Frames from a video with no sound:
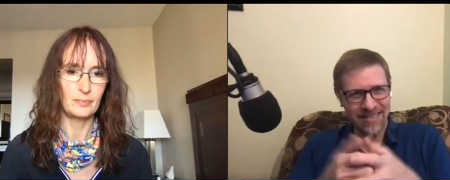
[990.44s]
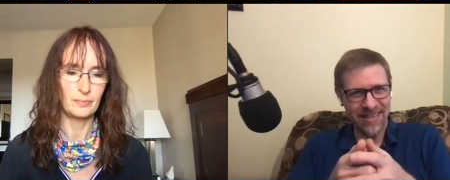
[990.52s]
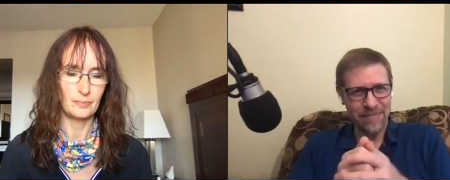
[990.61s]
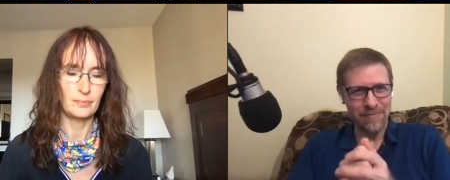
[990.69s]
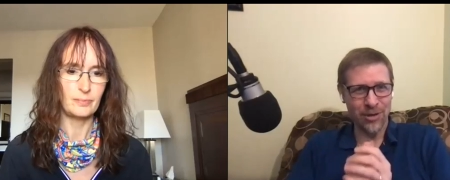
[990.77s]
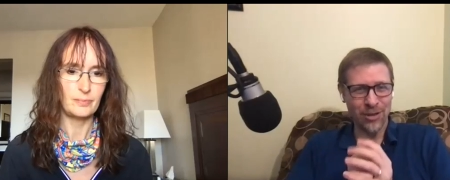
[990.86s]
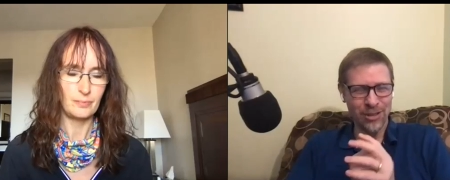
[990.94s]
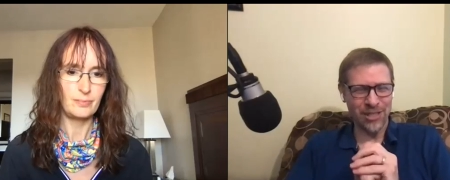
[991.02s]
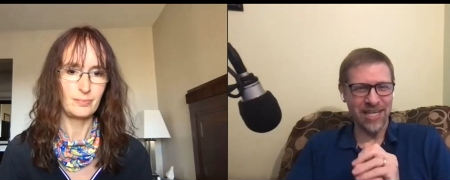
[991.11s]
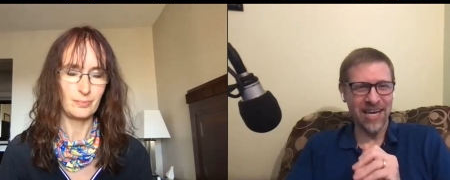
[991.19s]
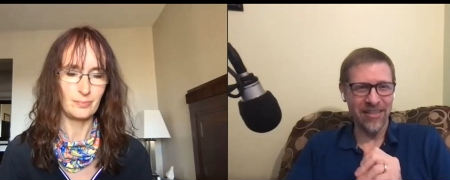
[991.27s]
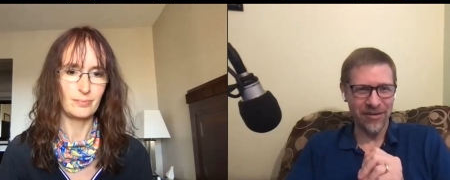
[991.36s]
Speaker 1: they merged
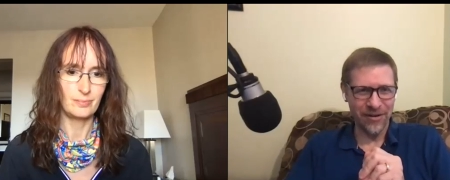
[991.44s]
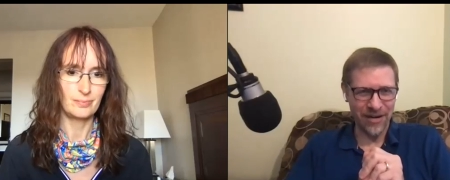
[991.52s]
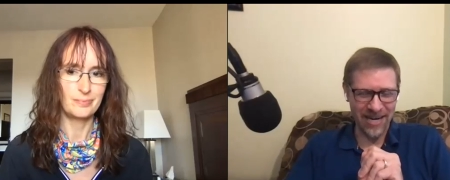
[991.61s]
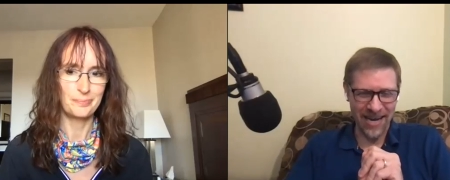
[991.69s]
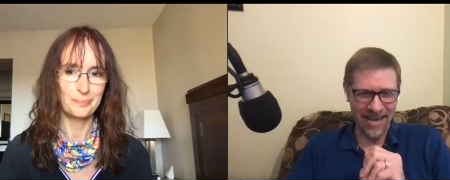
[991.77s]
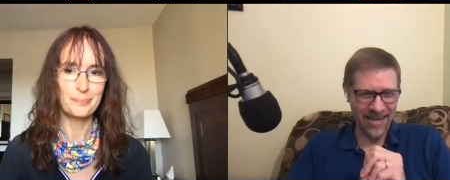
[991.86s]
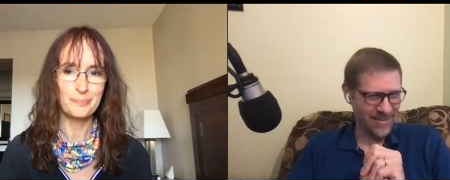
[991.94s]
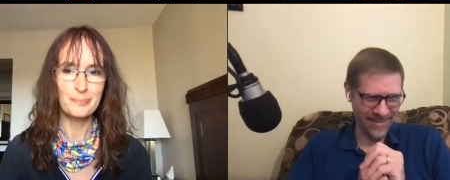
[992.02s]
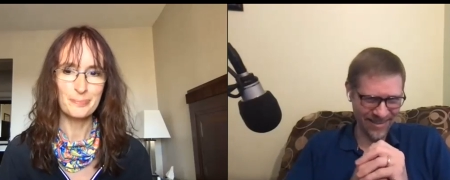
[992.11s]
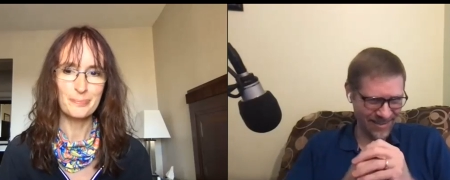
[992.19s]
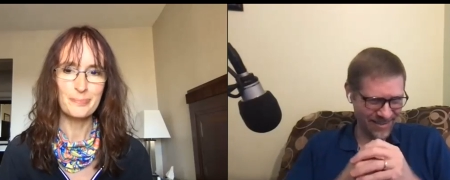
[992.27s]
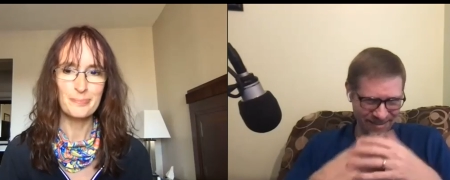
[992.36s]
together and and
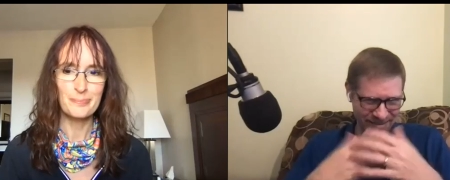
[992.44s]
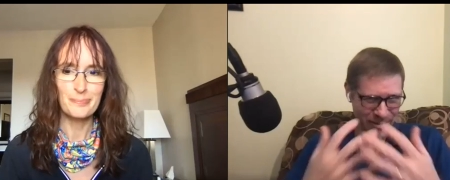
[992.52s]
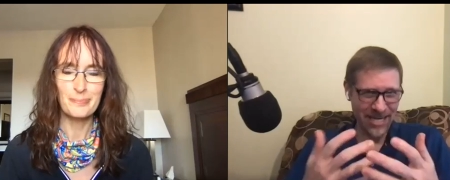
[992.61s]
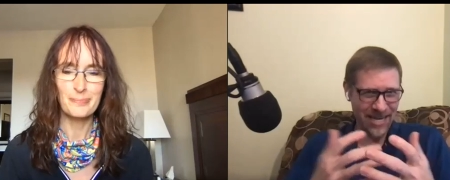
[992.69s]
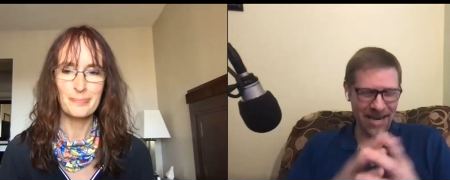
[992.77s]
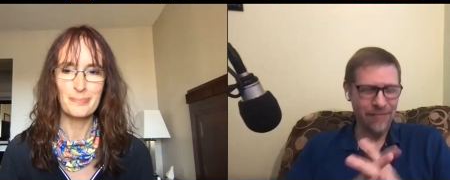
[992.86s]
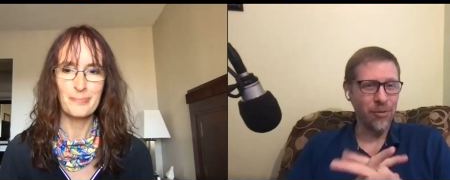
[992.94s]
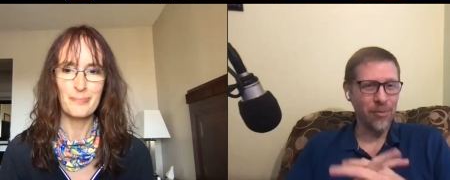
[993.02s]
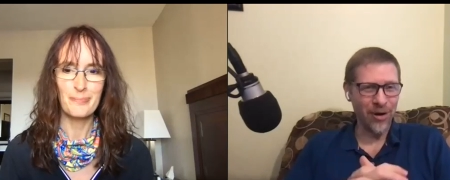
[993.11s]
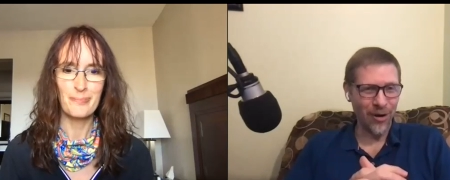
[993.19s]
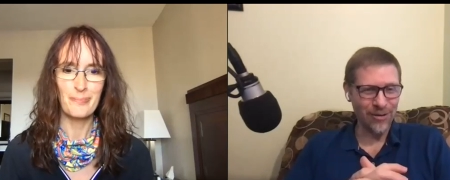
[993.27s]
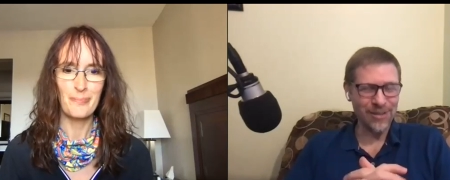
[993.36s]
uh, we didn't have open
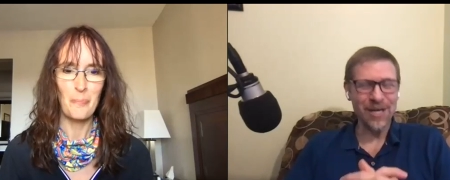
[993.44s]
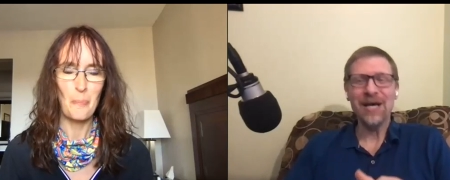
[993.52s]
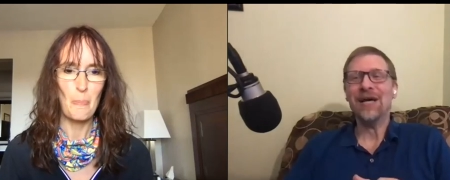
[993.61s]
holes.